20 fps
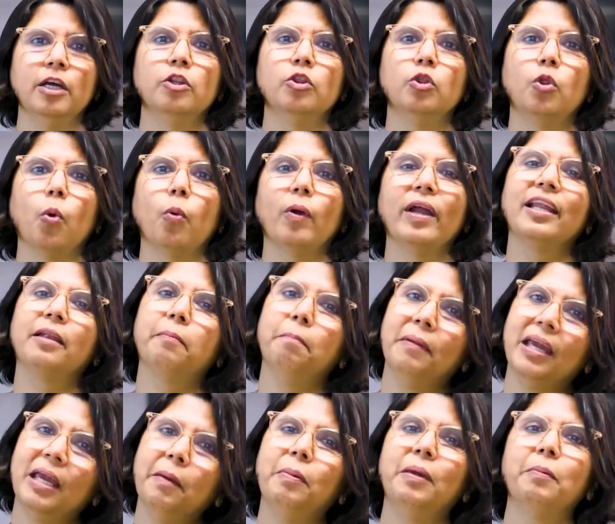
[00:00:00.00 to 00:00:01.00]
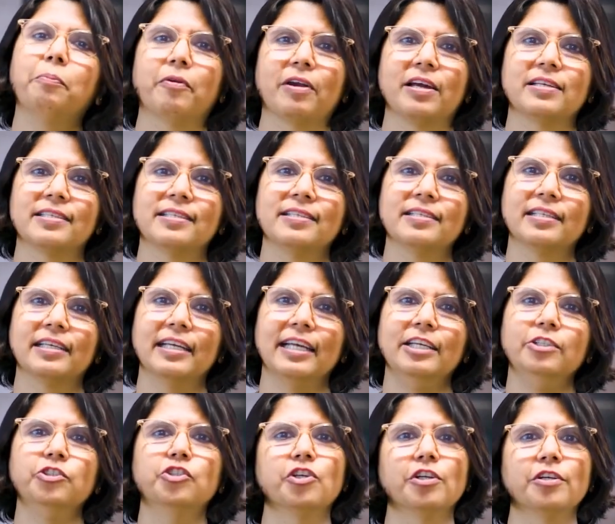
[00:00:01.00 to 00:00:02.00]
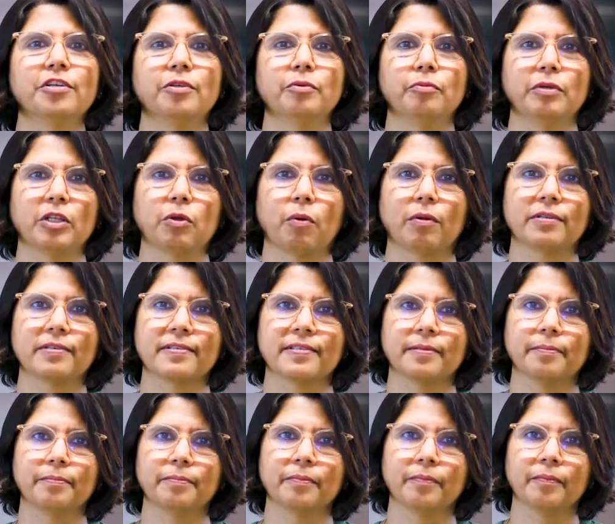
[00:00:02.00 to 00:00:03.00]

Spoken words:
though it may be present in children with autism.